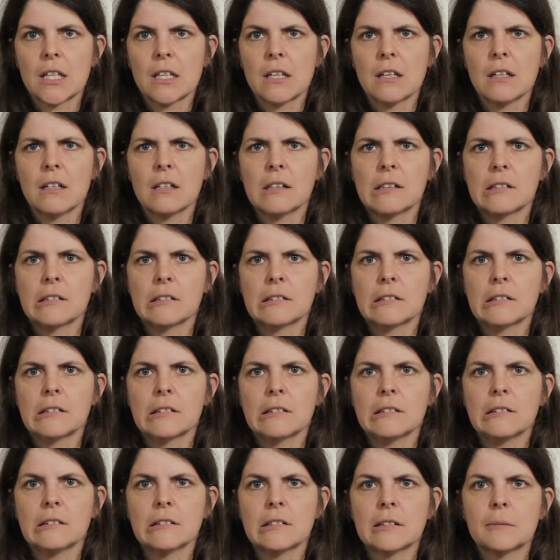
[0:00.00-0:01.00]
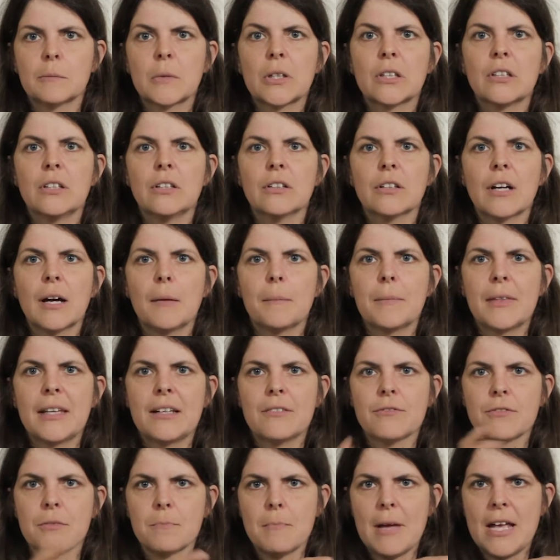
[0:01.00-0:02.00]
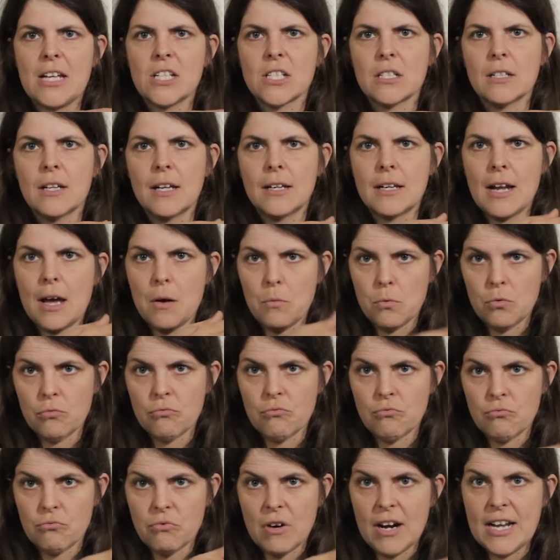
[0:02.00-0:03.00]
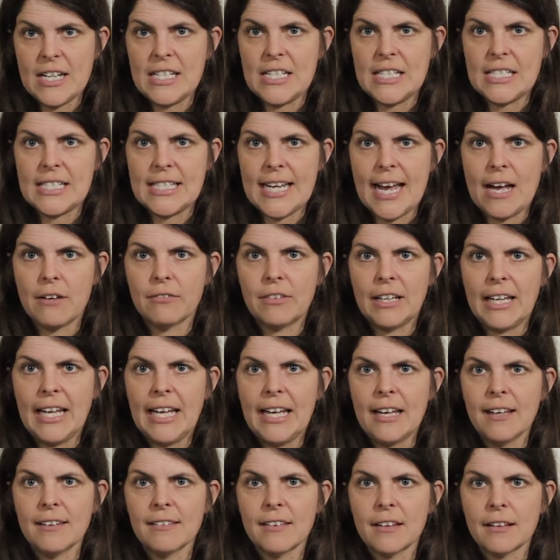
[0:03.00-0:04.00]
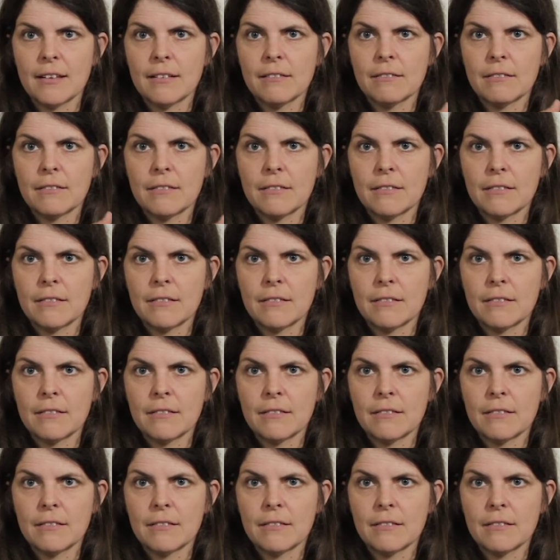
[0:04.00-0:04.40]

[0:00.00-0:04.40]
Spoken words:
Oh God, I'm gonna look up the information and I will write it down here.